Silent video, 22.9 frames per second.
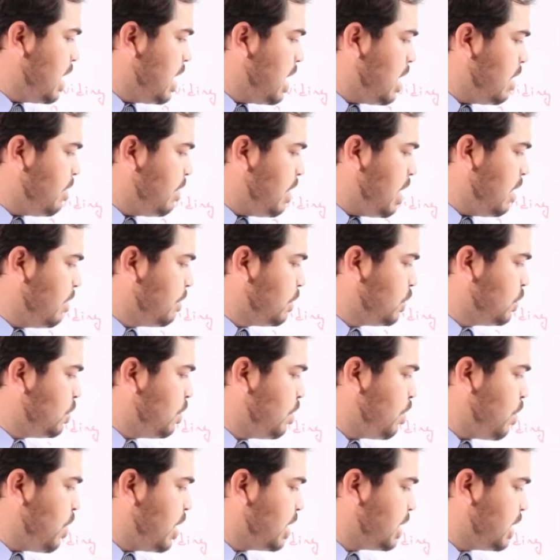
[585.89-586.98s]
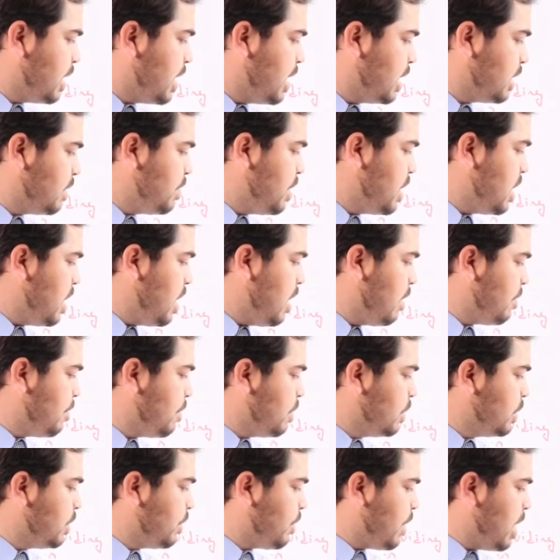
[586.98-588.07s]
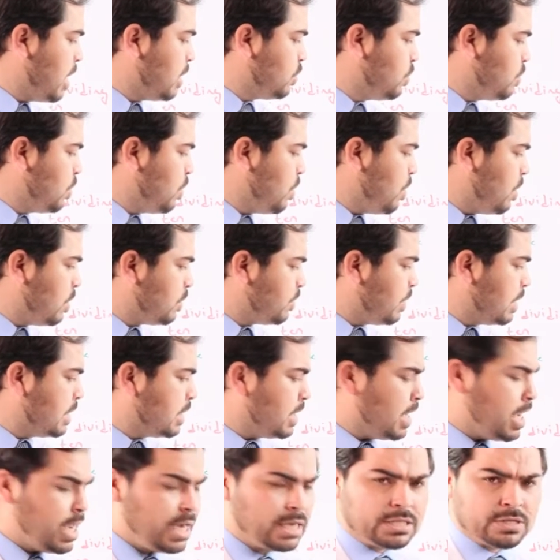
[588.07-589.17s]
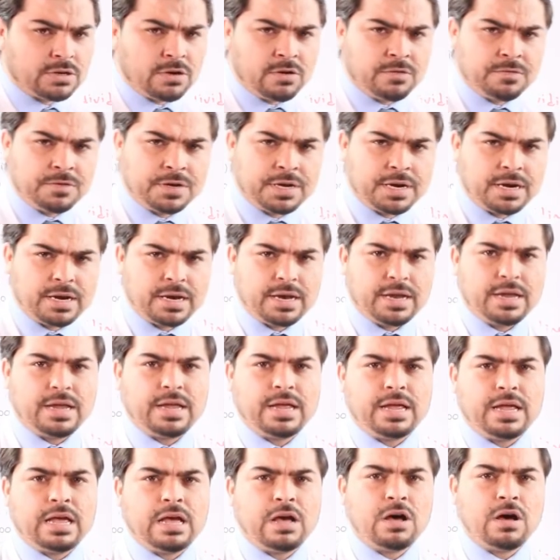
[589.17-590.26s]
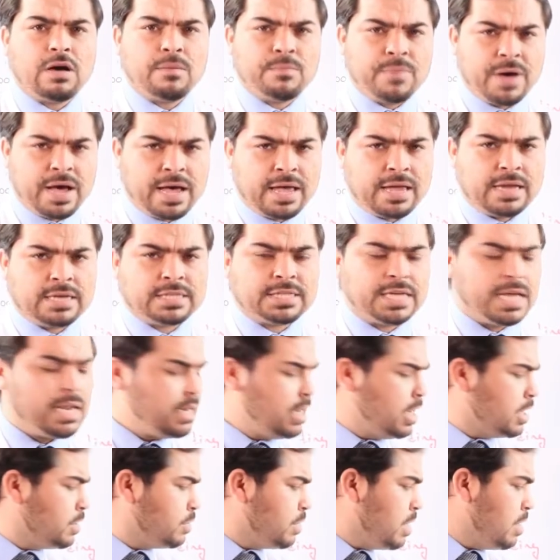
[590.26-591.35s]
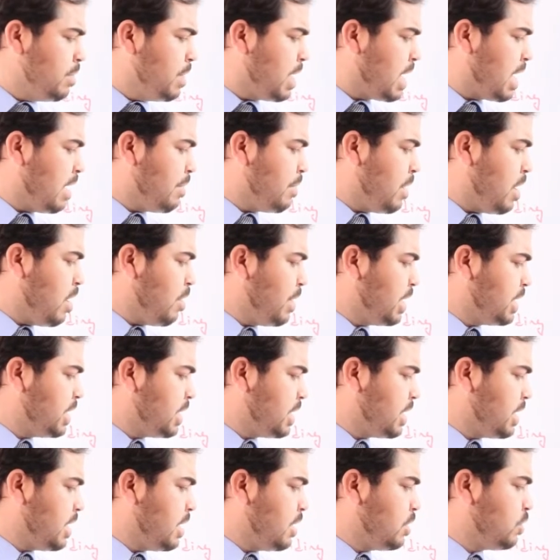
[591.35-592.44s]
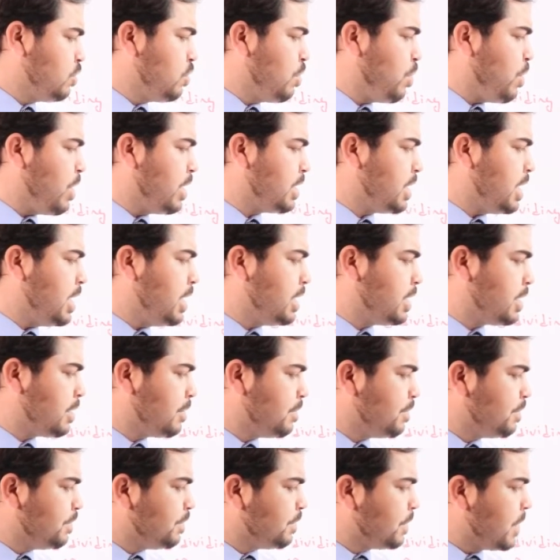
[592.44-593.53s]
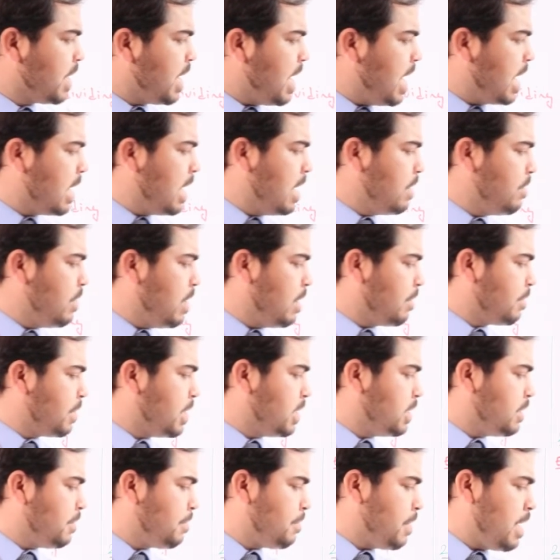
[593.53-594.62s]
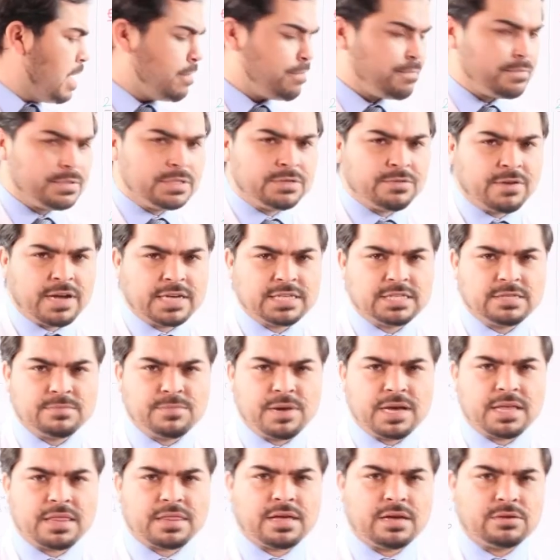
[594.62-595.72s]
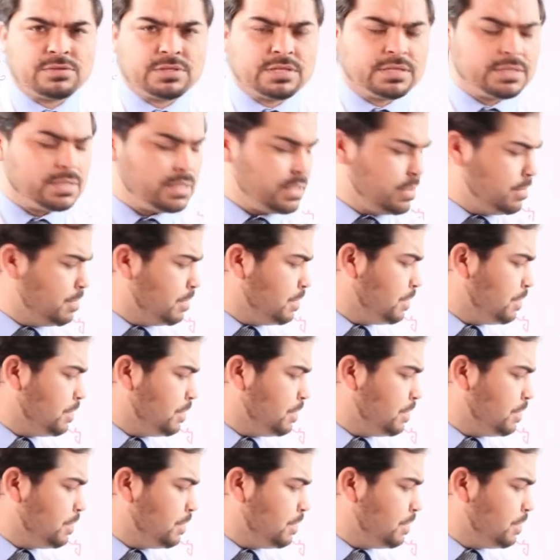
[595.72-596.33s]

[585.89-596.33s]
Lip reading: Here we have 2.8. Mean if you divide 28 over by 10, it will become how much? 2.8. Again, we have 35 divided by 1,000.